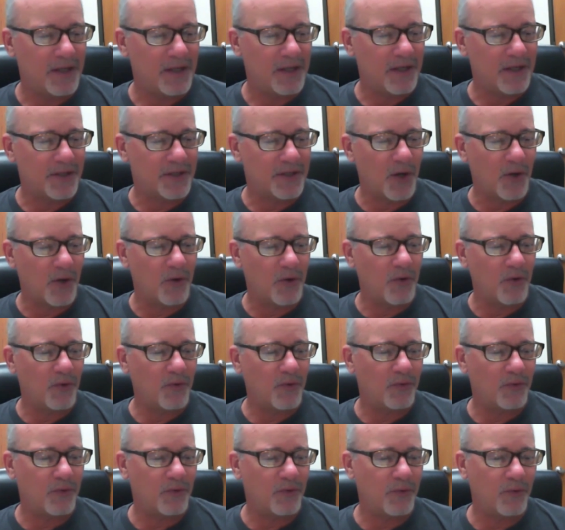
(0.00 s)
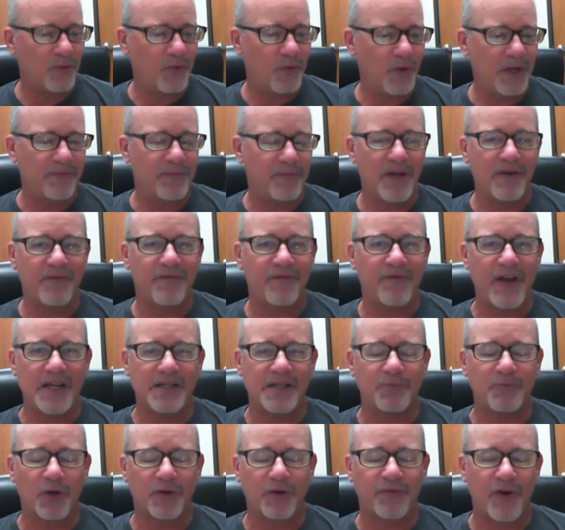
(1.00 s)
So we have been
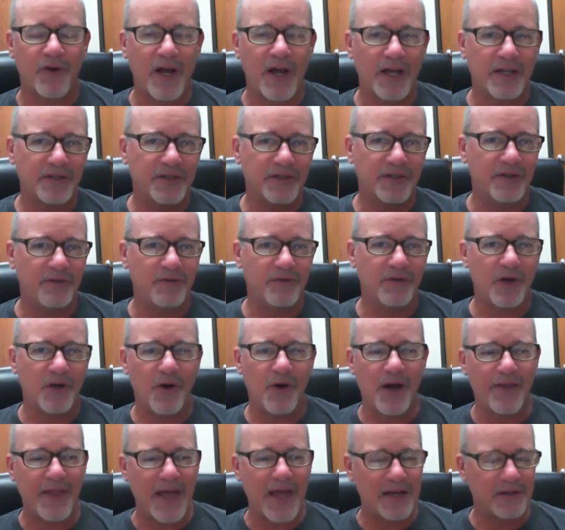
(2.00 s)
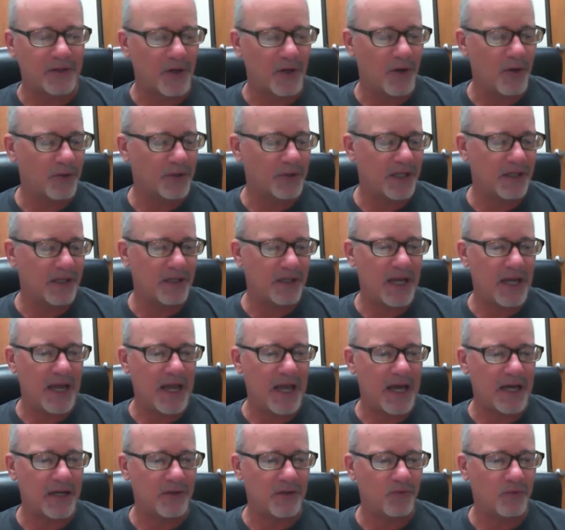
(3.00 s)
Facebook friends, you know how that goes, and,
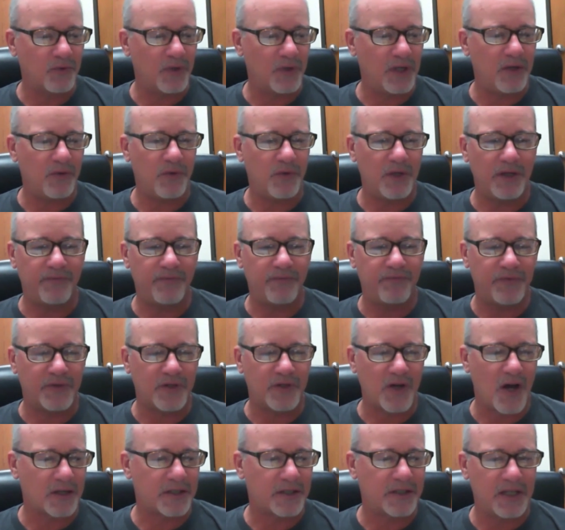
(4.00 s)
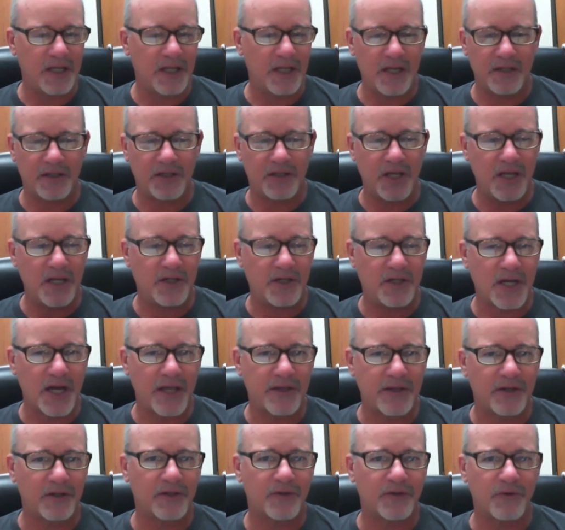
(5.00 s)
and we, we've talked to each
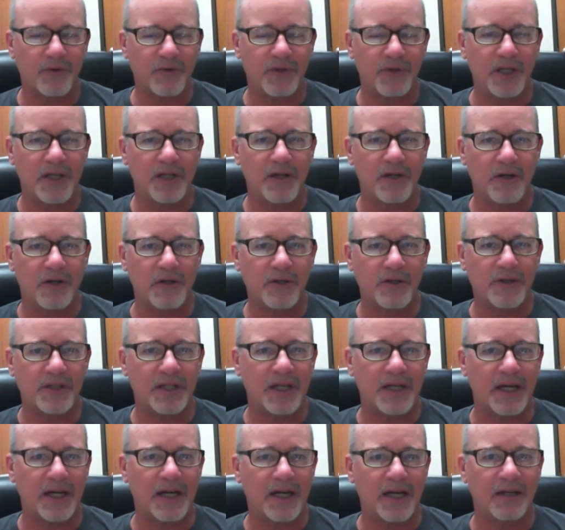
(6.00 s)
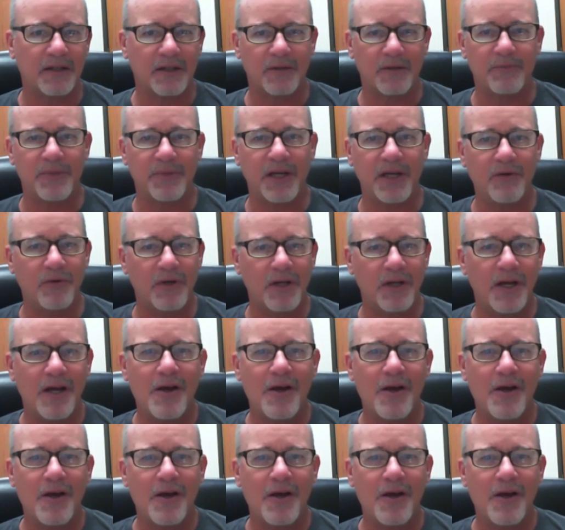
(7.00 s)
other through the years uh, a little bit.